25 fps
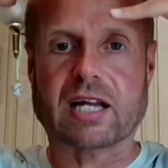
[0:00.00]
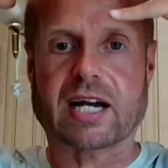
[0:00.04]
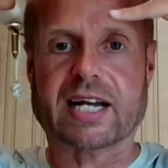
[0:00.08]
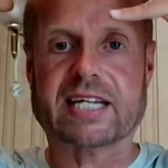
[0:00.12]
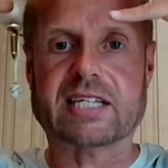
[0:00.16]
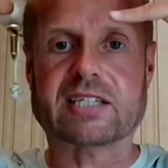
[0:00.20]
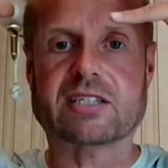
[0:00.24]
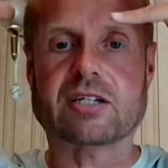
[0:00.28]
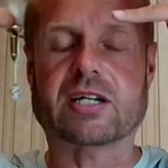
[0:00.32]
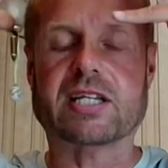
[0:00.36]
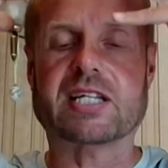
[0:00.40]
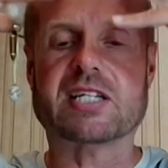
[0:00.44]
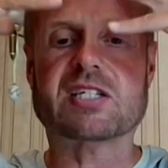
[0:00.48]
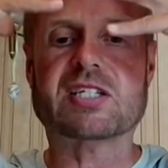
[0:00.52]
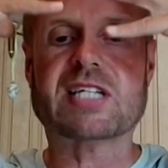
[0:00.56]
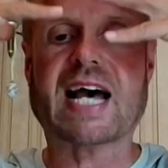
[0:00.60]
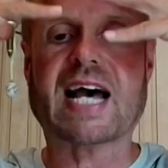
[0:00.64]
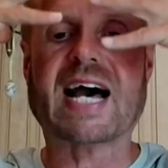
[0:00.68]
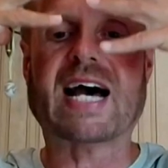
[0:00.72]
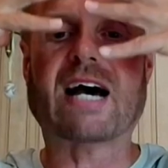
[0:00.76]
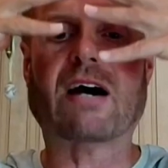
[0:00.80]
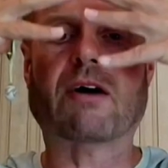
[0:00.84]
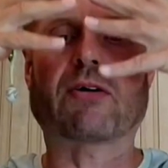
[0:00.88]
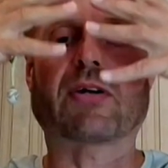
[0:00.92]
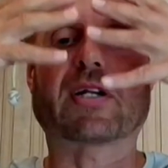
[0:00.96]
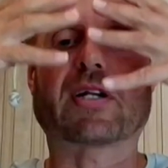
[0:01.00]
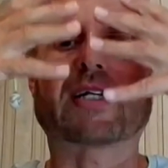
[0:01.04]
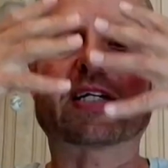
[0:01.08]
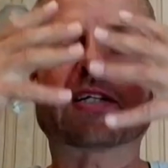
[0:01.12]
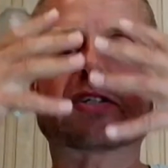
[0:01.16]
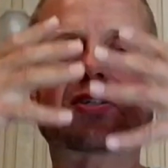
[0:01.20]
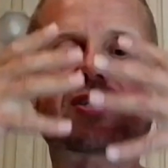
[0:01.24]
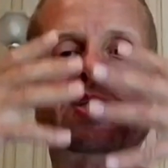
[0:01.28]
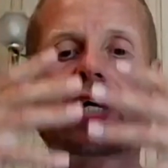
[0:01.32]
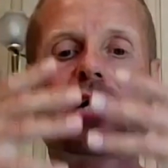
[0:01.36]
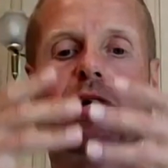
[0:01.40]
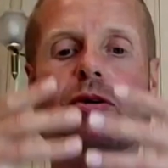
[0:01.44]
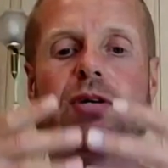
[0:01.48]
like he's got this towel and
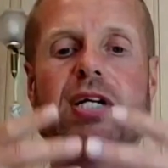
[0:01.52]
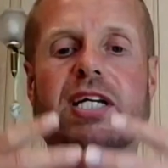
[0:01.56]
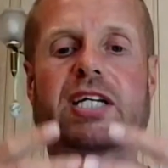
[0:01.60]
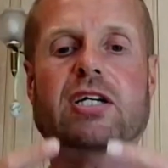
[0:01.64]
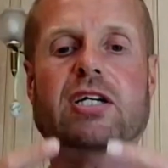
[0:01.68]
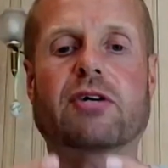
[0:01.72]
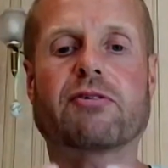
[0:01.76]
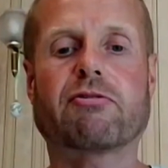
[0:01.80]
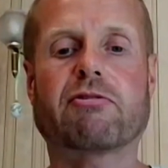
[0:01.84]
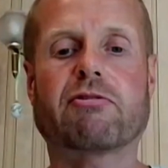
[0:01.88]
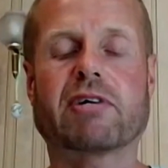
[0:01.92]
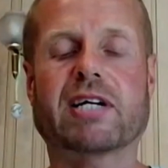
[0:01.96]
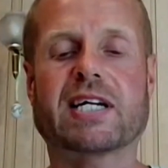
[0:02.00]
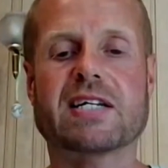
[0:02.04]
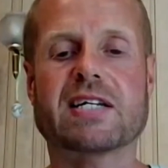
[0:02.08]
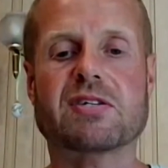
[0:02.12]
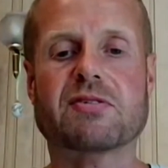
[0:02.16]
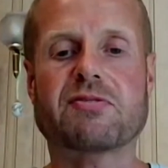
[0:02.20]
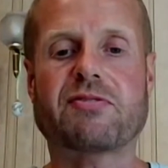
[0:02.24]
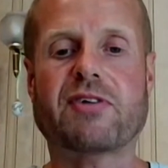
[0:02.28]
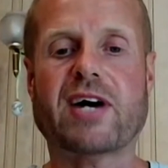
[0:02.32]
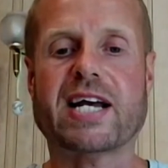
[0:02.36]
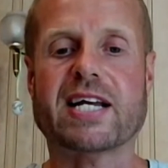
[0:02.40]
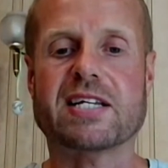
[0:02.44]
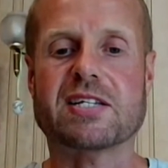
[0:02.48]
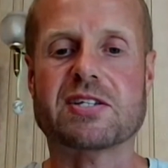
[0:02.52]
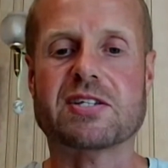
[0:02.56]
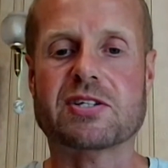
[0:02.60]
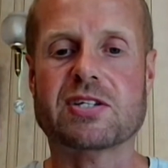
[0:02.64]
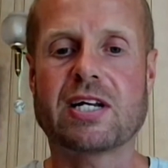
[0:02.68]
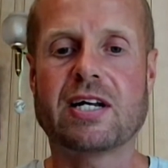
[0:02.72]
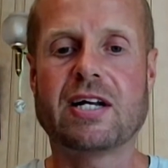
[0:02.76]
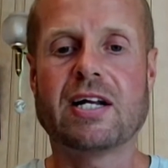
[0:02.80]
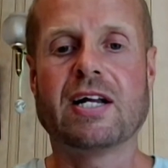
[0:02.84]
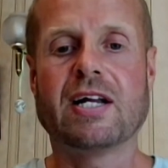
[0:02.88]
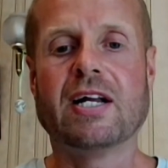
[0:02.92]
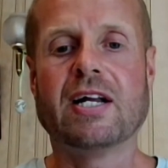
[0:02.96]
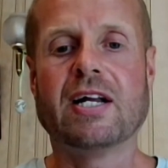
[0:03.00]
it's totally covering his face.